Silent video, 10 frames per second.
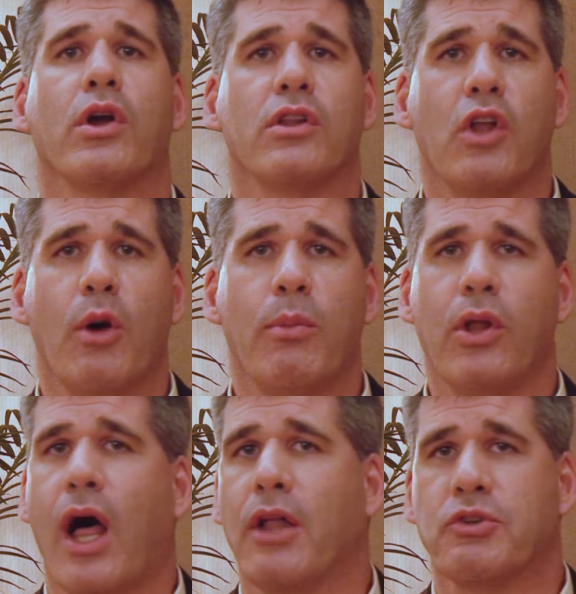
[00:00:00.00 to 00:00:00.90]

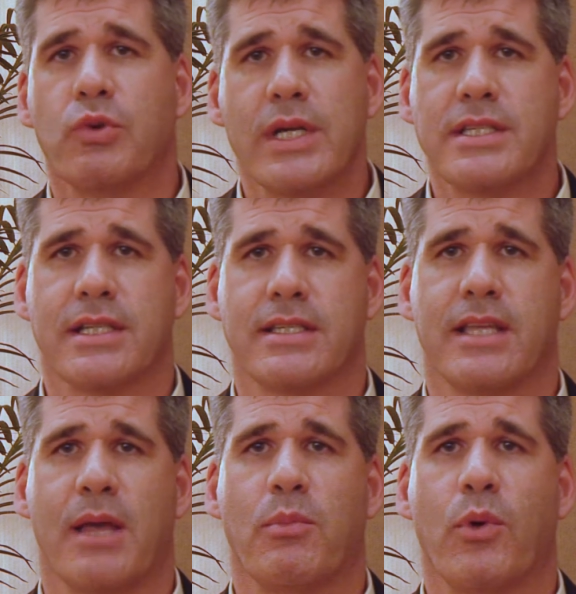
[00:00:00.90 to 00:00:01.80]
global altruistic
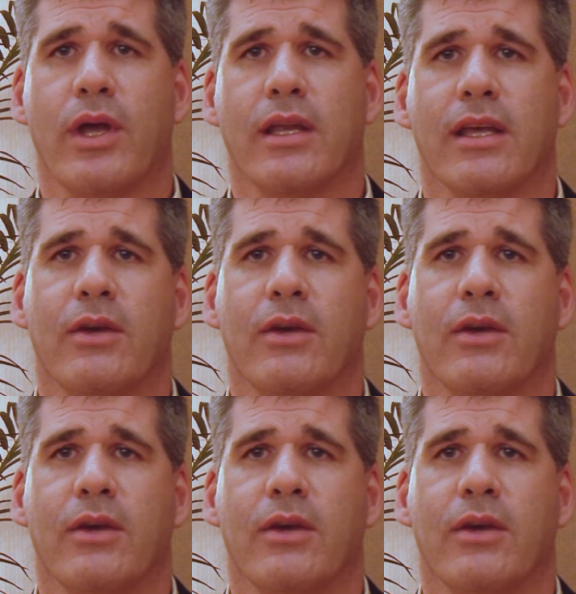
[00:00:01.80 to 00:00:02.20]
standpoint,